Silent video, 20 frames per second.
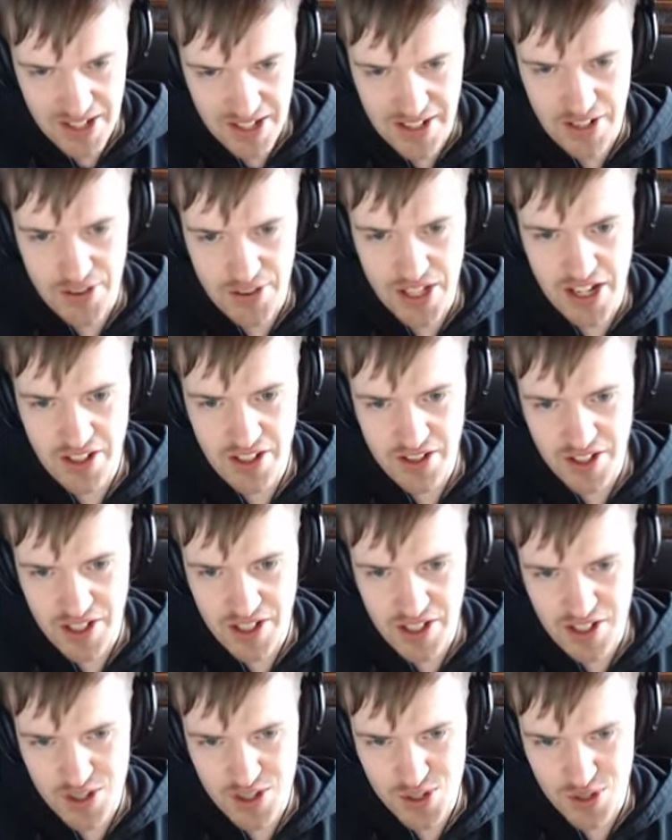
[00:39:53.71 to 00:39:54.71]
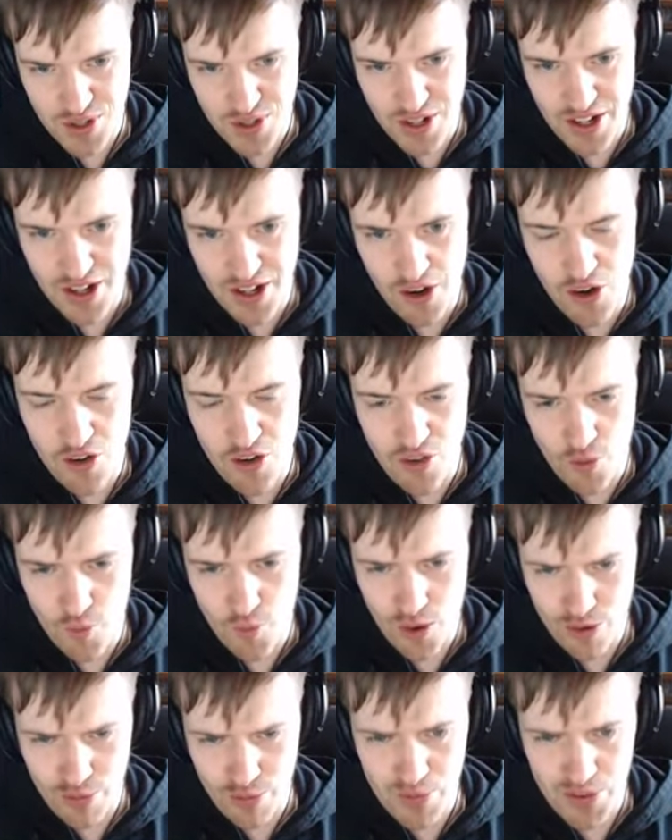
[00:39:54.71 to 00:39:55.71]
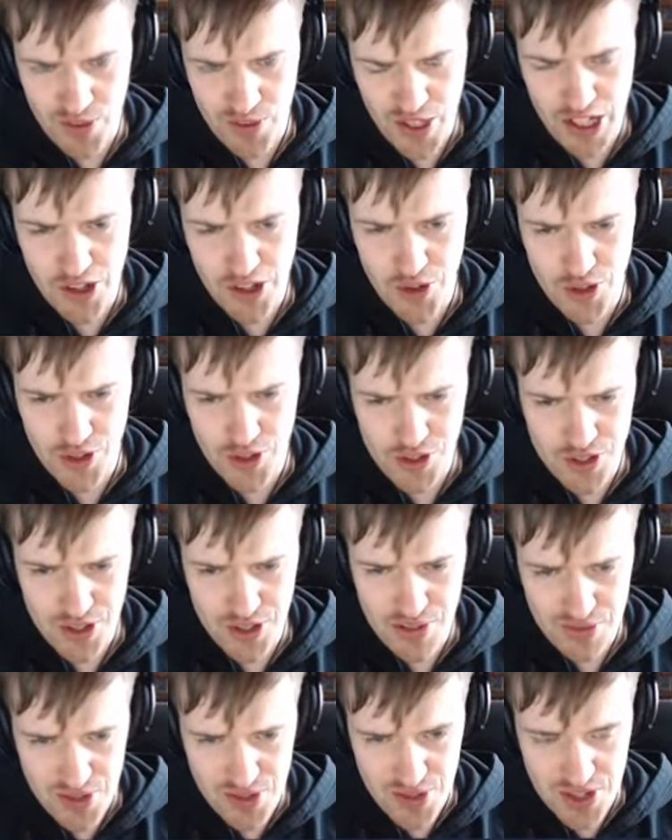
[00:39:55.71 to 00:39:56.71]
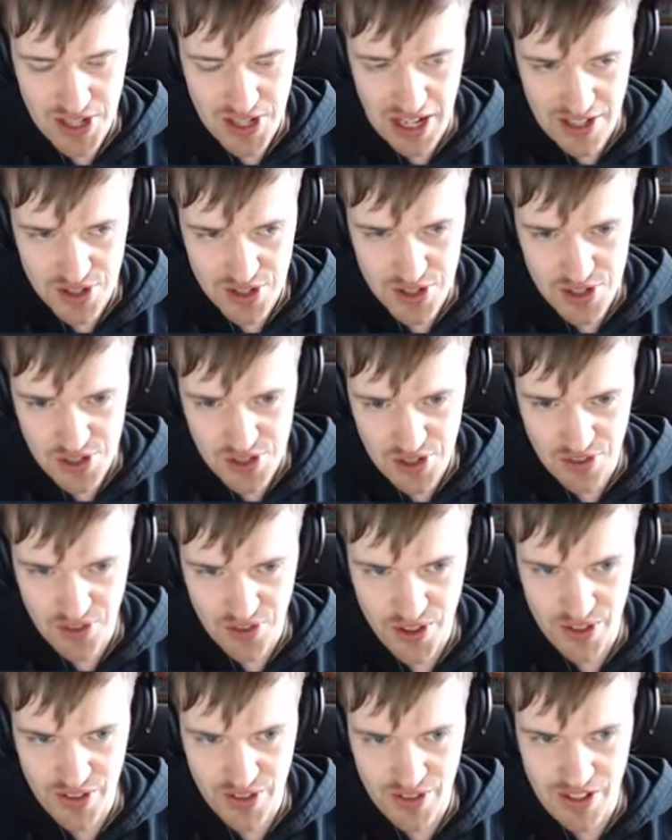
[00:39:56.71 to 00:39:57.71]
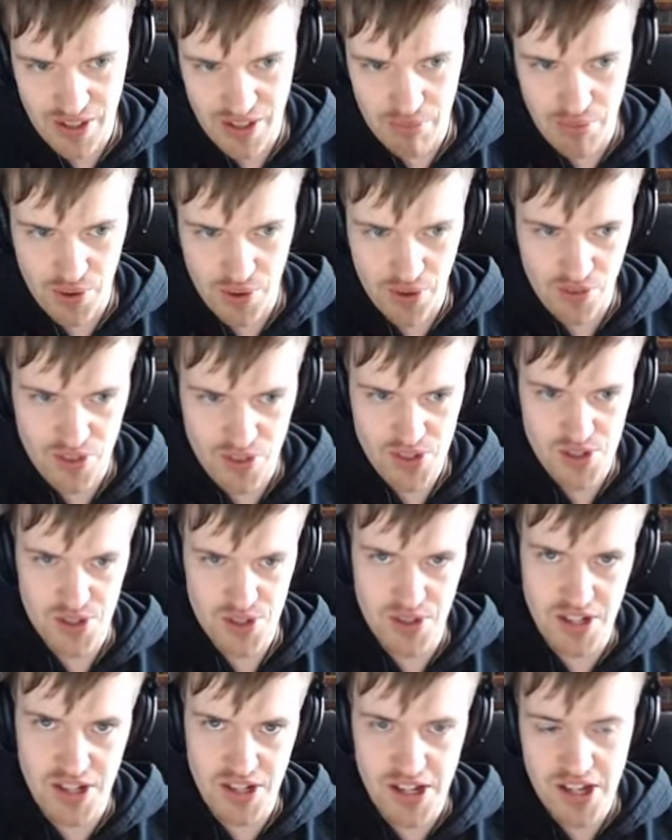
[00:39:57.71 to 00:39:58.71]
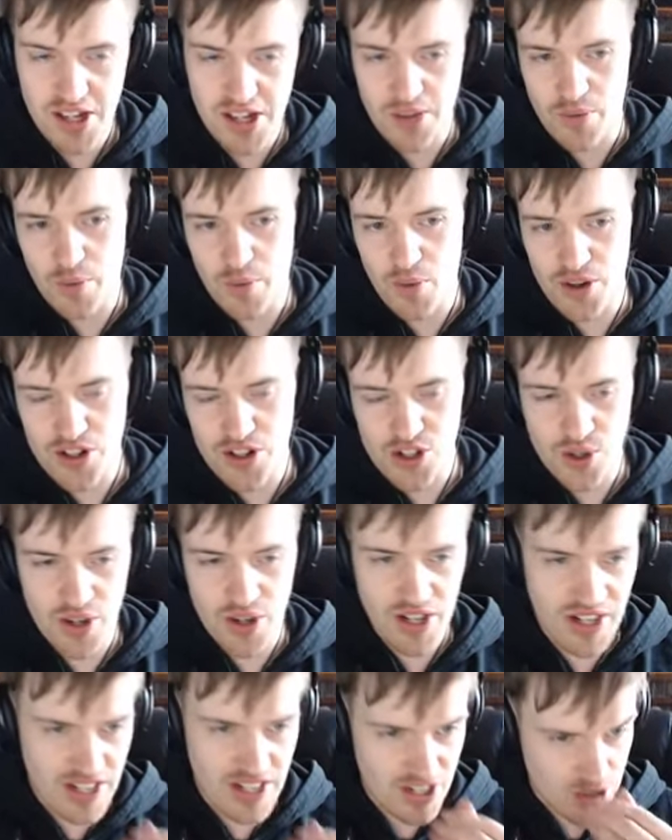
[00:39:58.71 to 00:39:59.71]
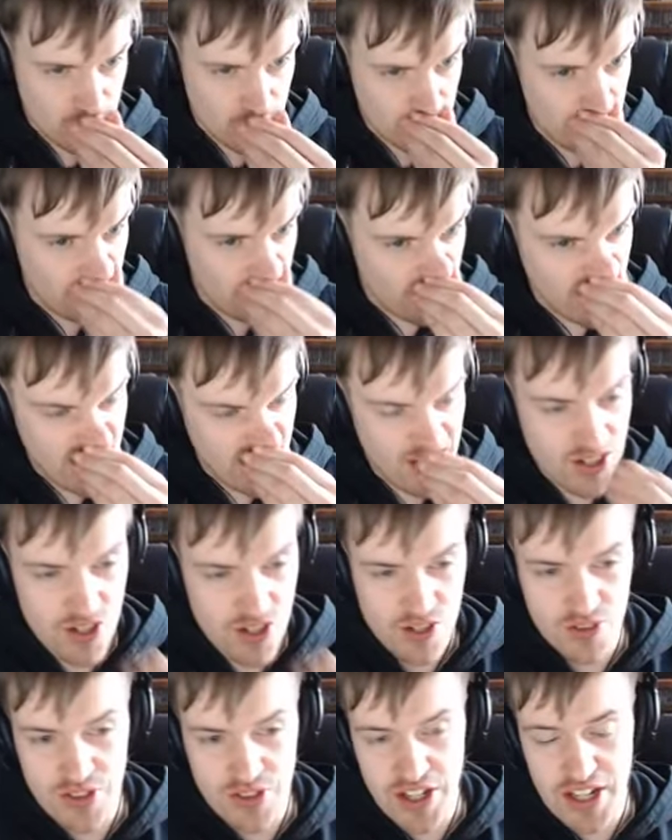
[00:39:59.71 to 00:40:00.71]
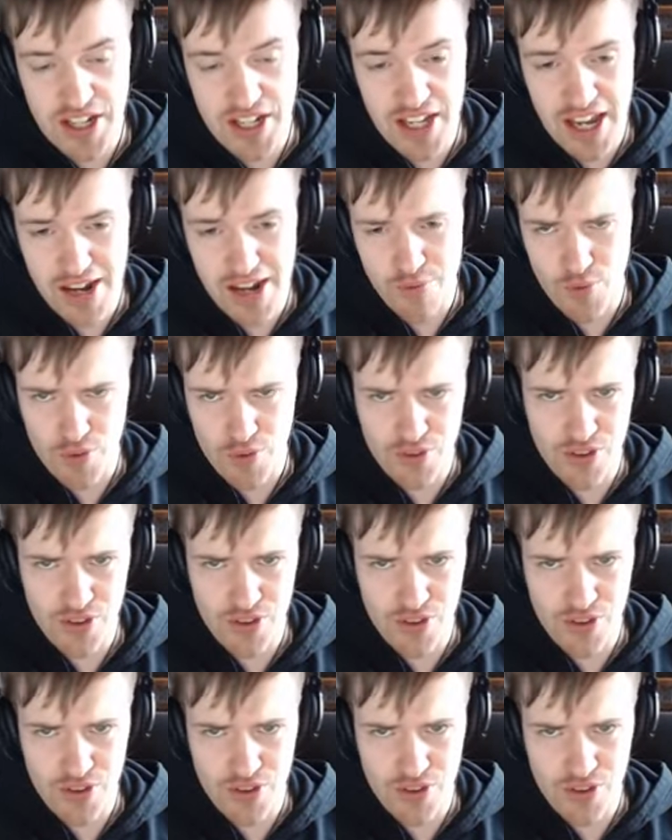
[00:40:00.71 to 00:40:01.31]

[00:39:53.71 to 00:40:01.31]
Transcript: now, the alien is like overwhelmingly good in terms of stats and stuff like that, but obviously we want to try and actually finish the game with